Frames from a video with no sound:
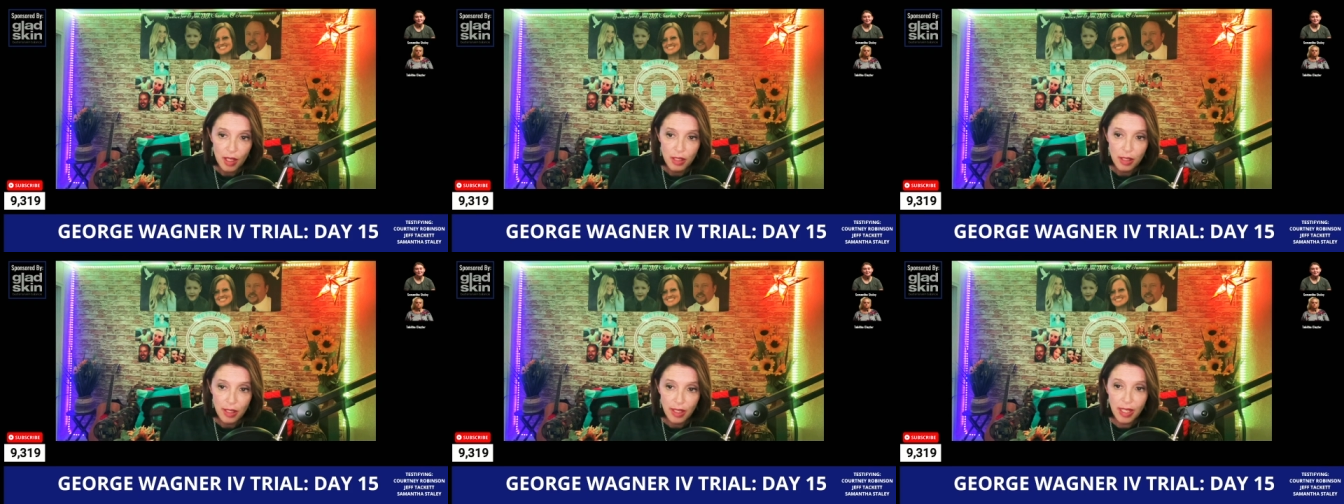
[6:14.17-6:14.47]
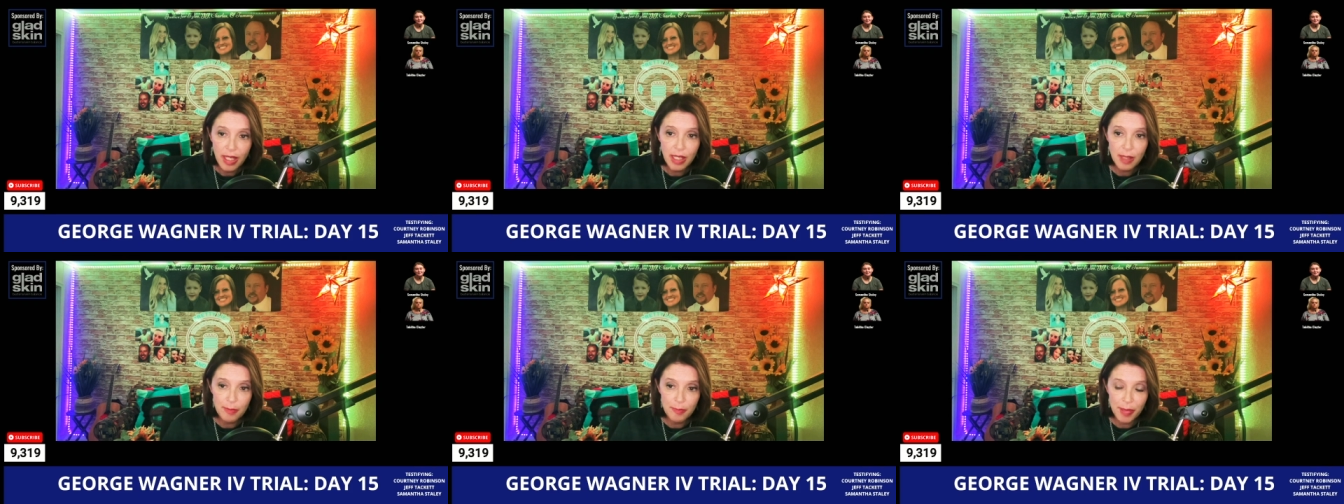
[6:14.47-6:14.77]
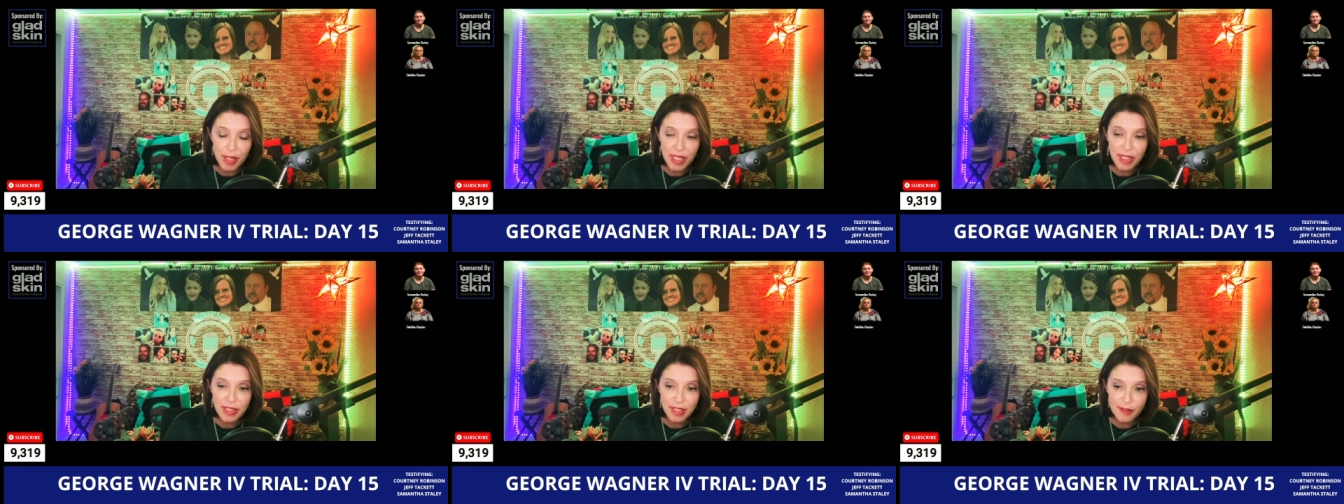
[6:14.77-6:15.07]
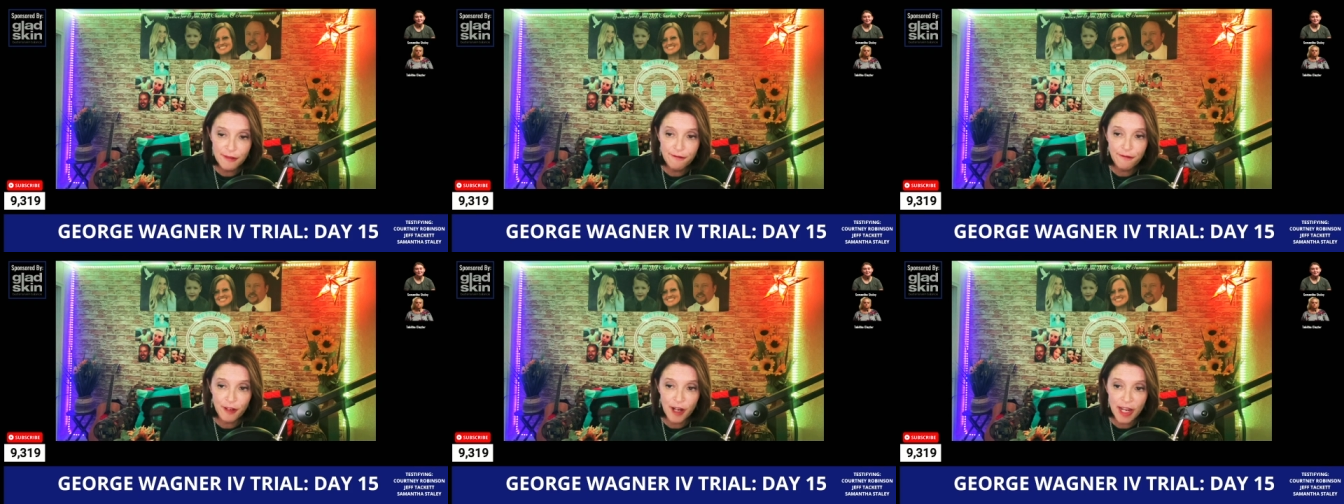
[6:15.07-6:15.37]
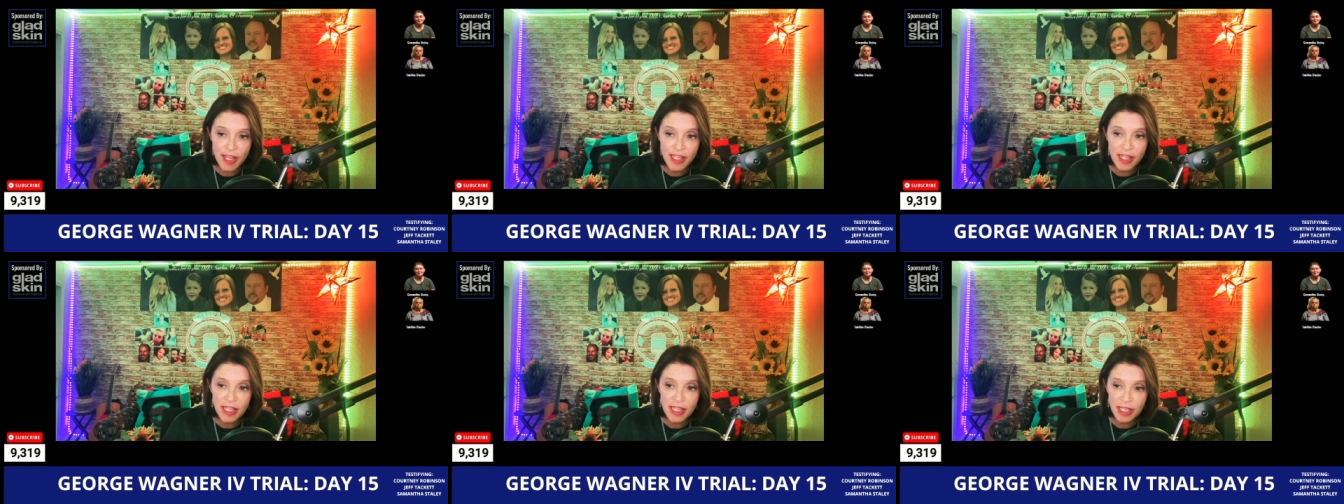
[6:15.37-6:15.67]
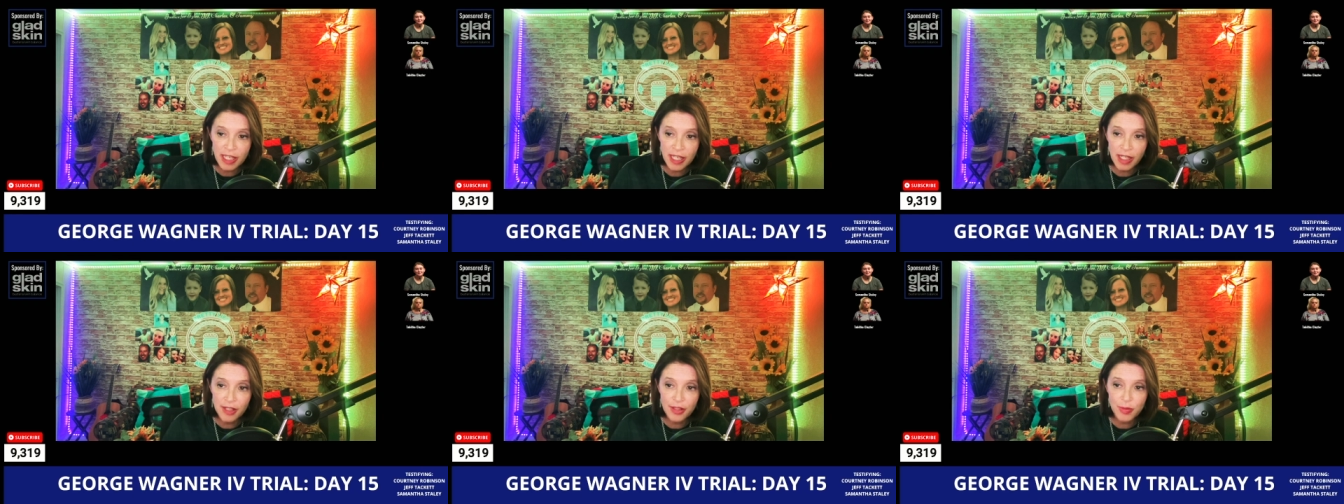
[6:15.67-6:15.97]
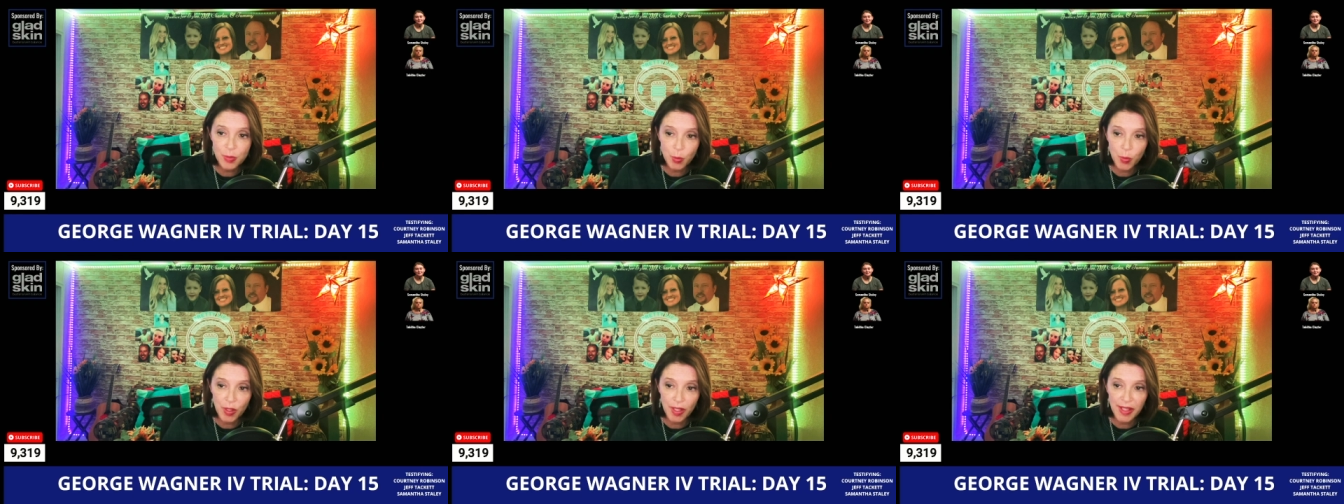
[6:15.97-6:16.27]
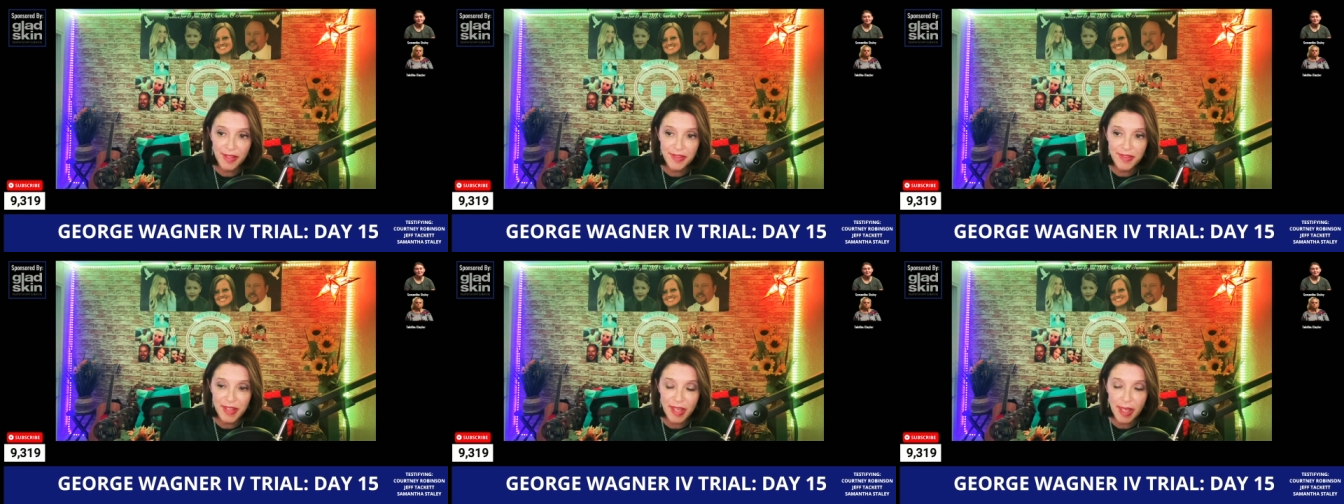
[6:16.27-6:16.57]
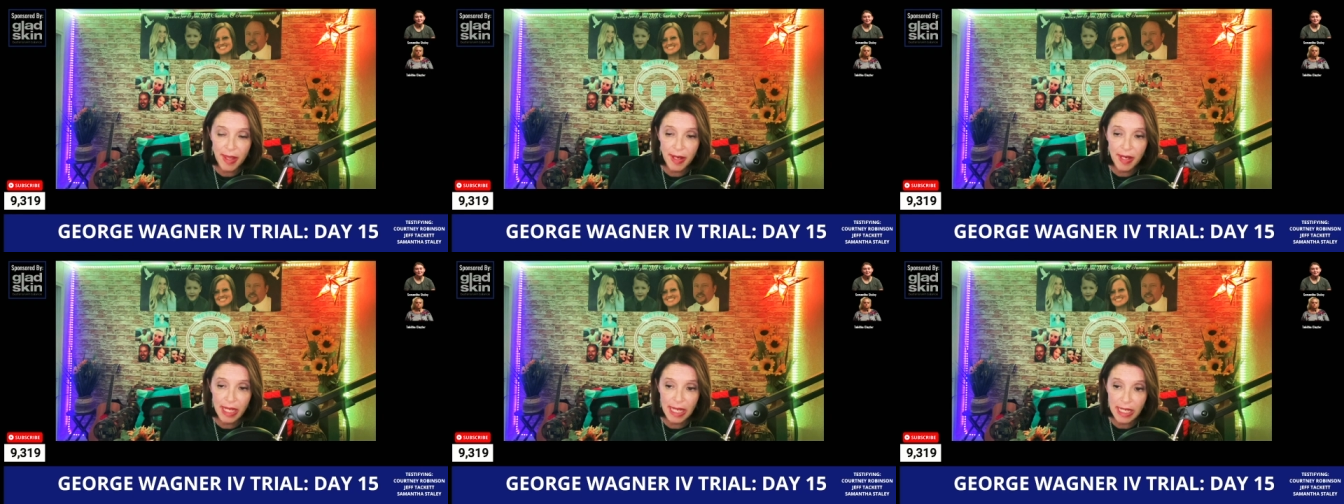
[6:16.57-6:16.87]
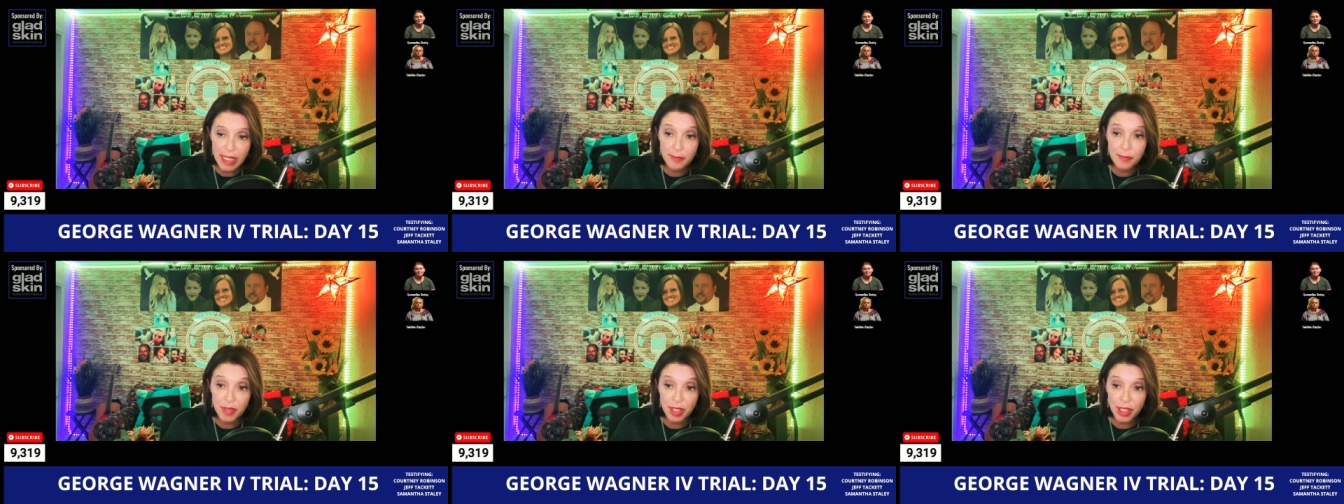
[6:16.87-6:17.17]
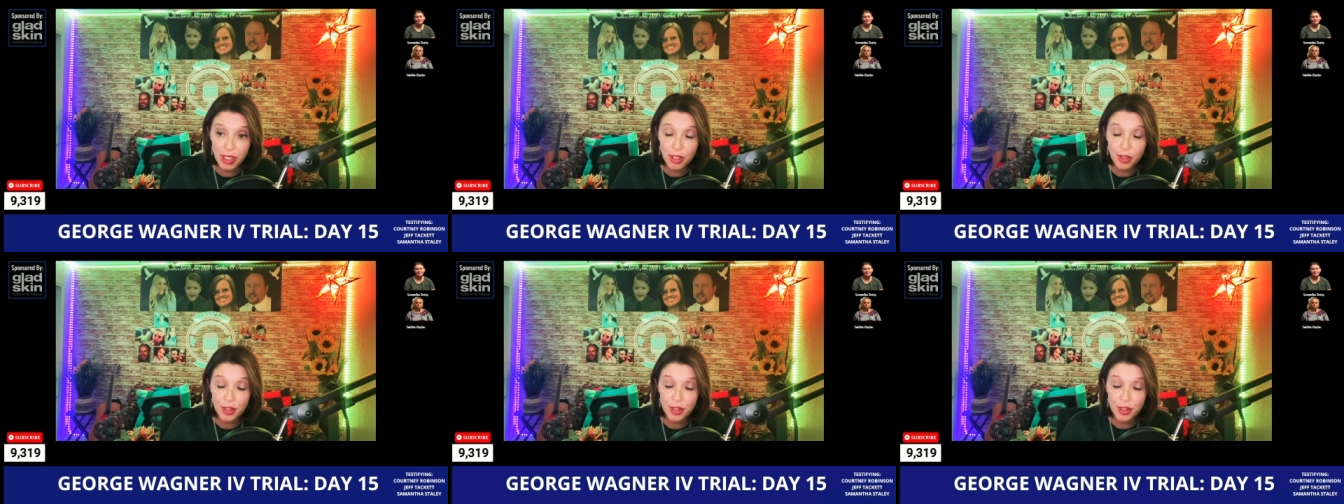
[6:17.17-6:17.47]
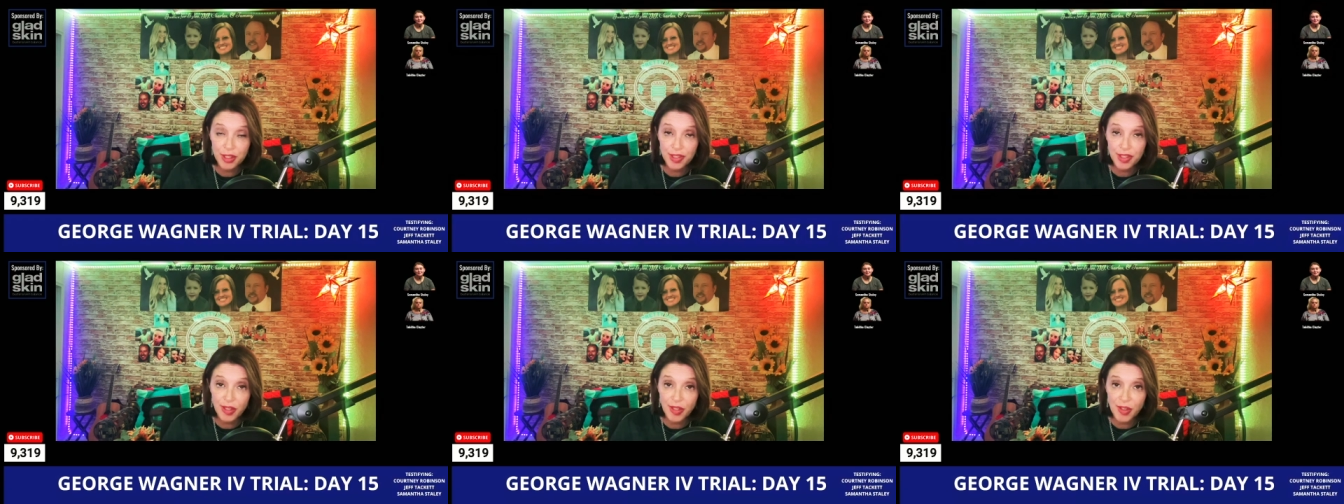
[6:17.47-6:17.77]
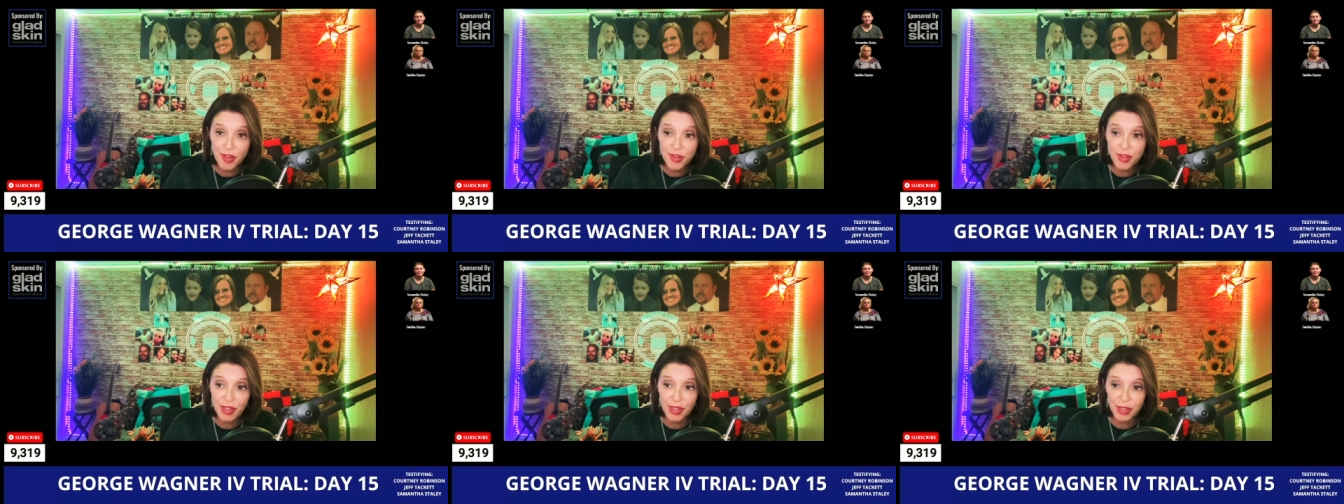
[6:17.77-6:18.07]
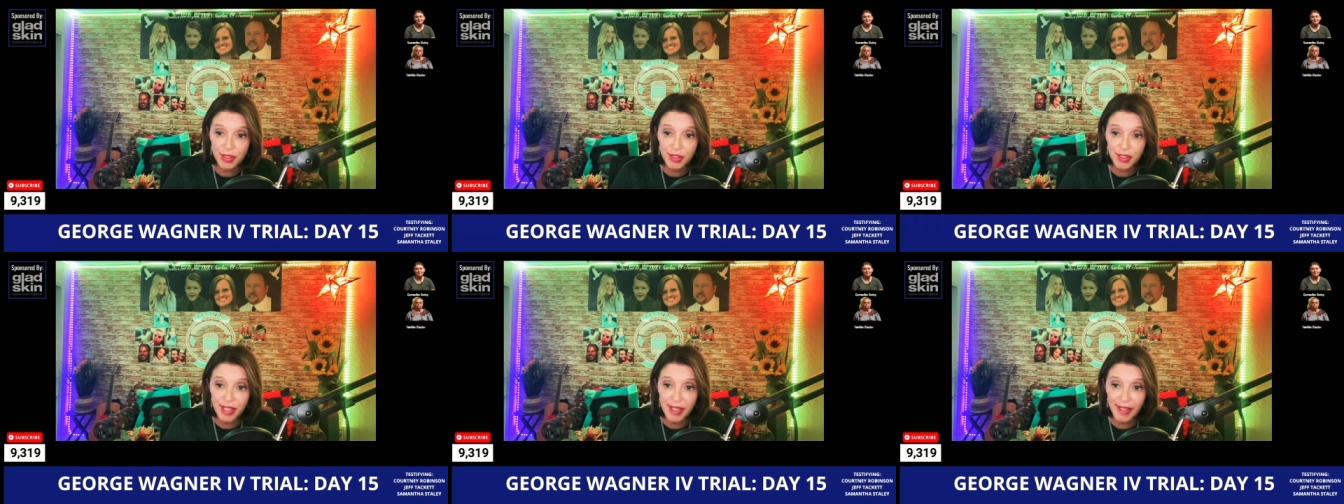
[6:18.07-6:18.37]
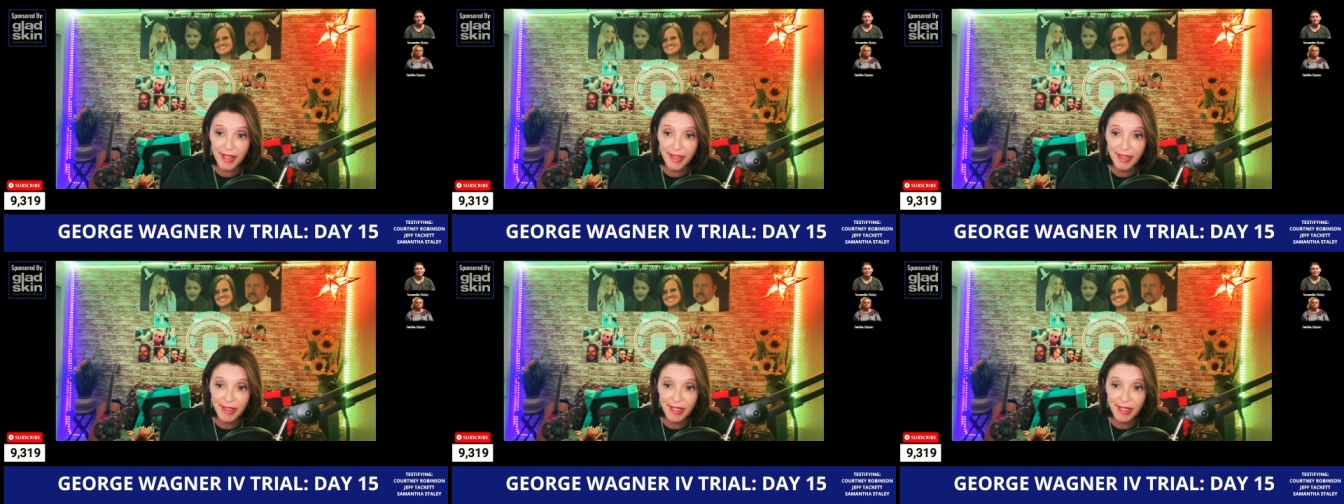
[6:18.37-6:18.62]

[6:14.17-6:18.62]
He had been to Frankie and Kenneth once, and he had been to Chris Sr.'s a lot.